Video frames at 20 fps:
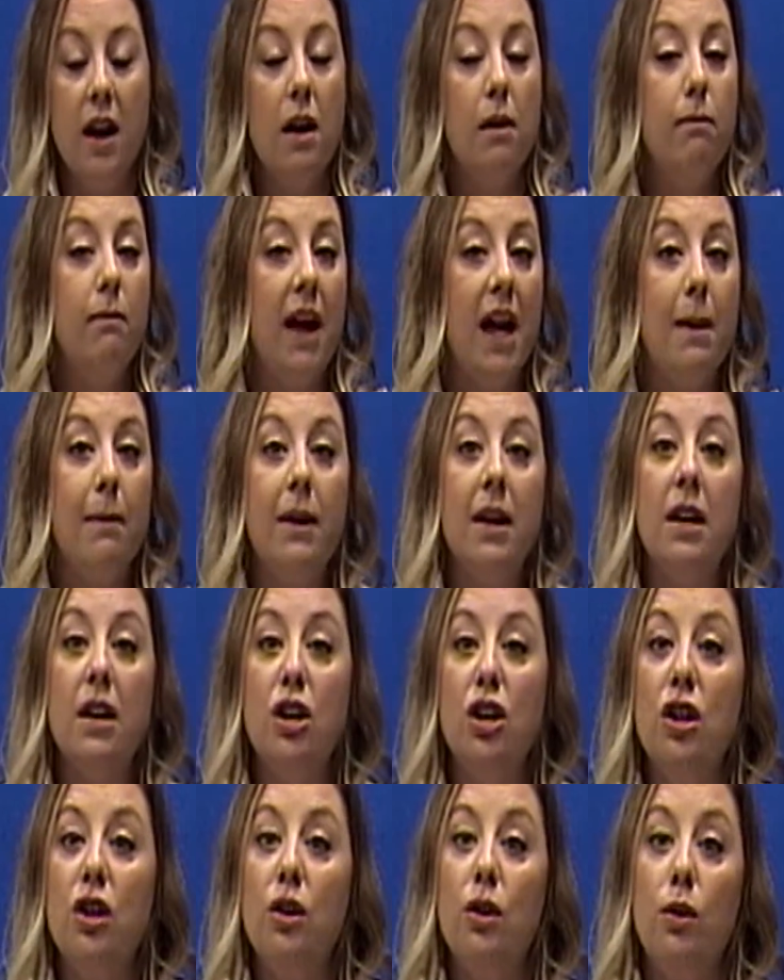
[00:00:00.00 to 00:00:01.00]
maybe
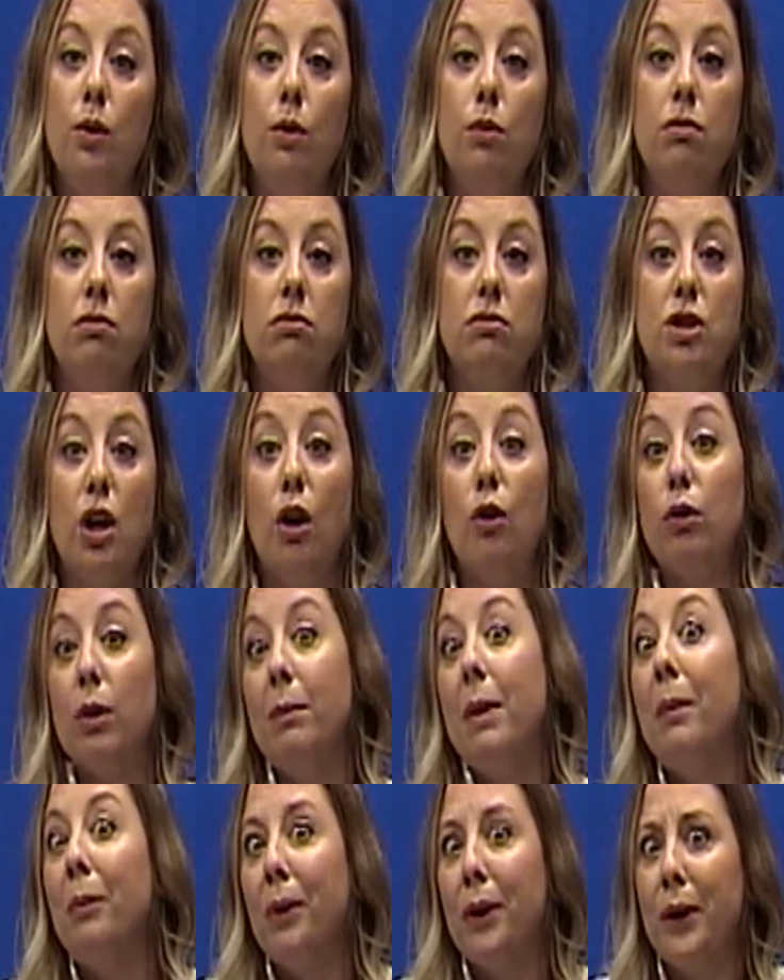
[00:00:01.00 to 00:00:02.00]
you don't
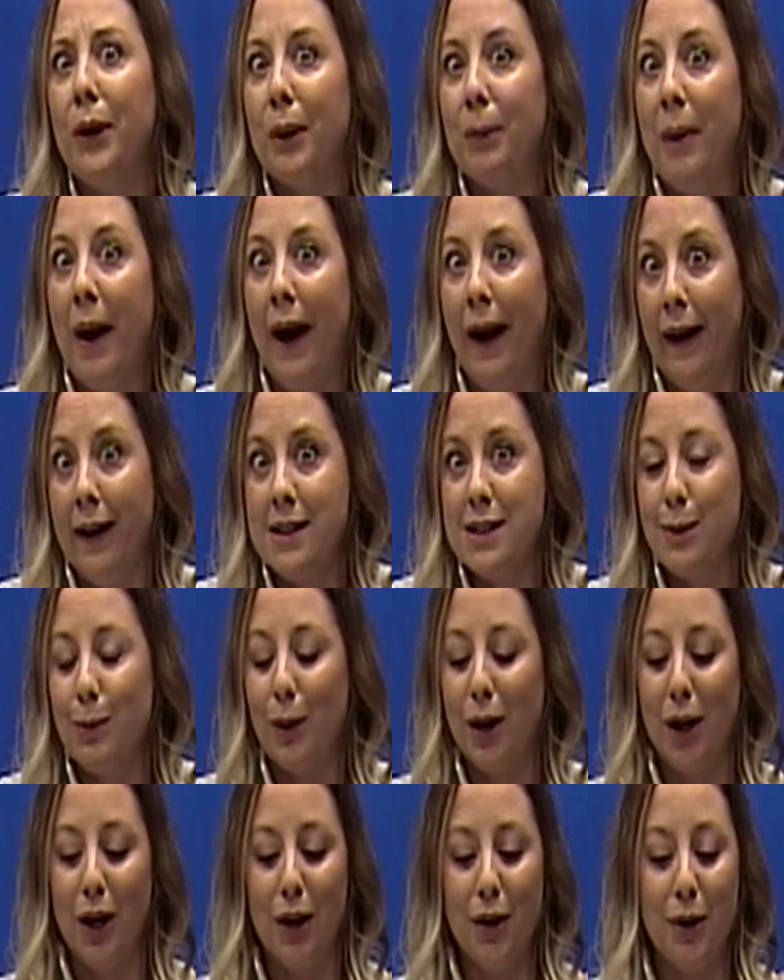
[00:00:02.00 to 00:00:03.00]
remember your
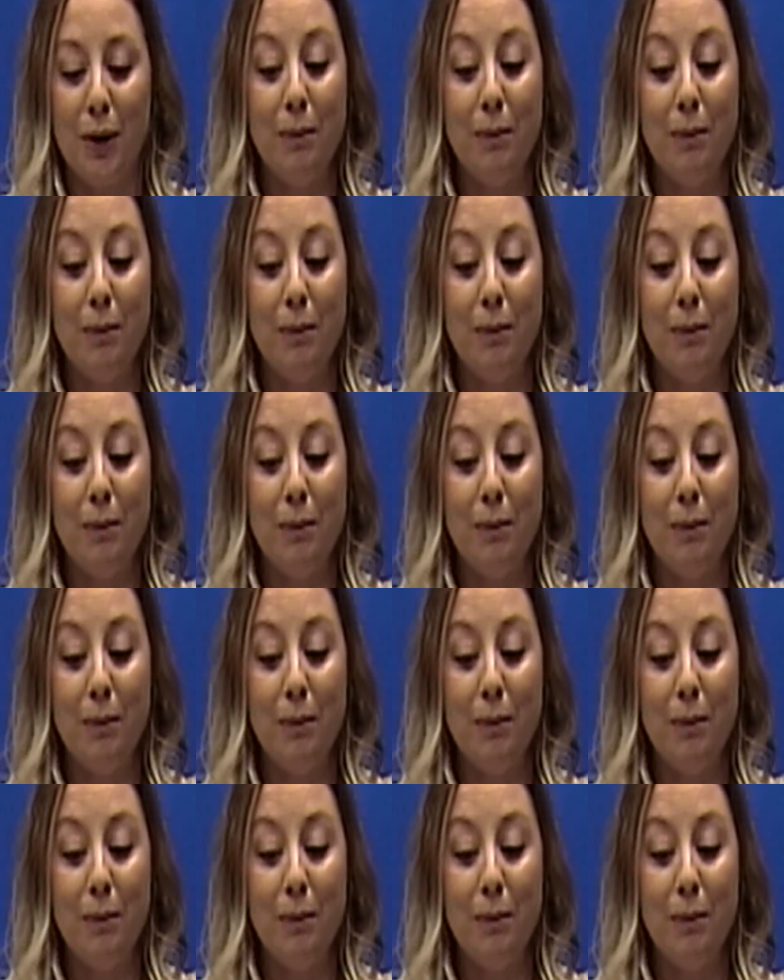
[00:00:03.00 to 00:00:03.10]
password,